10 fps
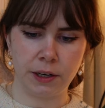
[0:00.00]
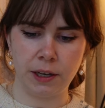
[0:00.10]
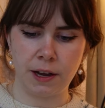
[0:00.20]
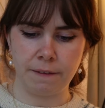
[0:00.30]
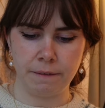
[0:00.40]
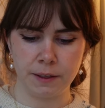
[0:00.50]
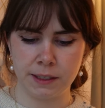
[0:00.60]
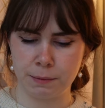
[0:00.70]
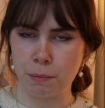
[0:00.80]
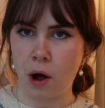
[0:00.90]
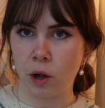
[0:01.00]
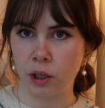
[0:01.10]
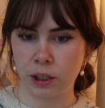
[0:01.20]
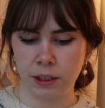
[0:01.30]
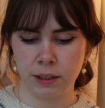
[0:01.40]
a lot
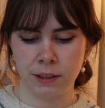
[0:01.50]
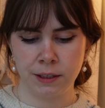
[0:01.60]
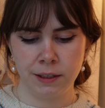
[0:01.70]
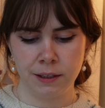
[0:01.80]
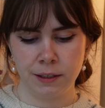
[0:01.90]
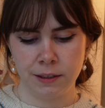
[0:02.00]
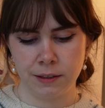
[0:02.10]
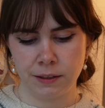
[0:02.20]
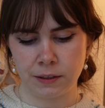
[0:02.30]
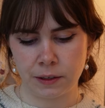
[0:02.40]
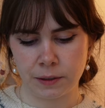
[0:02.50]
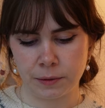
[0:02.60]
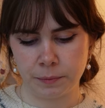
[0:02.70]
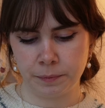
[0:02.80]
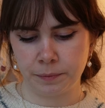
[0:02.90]
smaller.
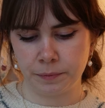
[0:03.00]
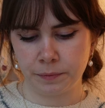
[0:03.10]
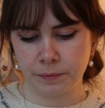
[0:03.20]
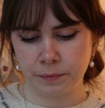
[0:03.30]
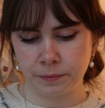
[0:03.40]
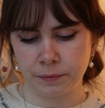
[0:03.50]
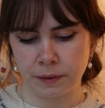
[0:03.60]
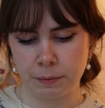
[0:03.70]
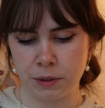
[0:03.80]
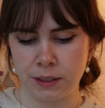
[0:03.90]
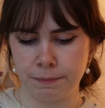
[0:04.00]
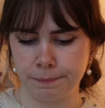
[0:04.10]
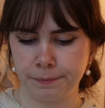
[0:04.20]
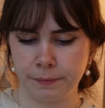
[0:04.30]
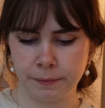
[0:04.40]
So this
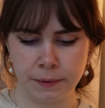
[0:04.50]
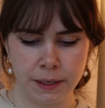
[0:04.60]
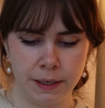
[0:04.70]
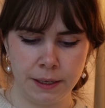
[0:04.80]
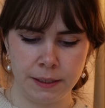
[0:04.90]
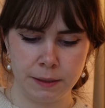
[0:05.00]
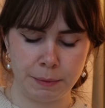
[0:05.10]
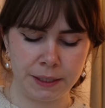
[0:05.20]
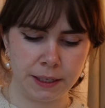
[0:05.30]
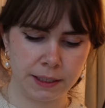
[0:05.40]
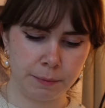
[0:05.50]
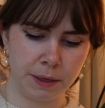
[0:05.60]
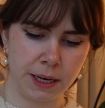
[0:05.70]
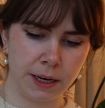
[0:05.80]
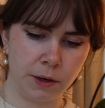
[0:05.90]
might take some
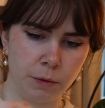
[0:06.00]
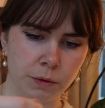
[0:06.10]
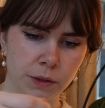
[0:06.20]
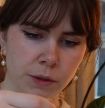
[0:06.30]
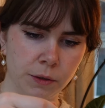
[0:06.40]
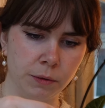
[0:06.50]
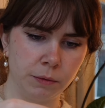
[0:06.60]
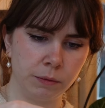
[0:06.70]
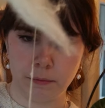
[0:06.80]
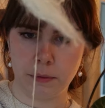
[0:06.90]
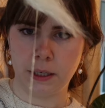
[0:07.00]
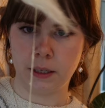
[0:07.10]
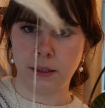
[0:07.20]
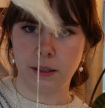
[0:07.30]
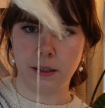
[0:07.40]
getting used to,
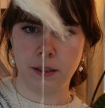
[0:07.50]
but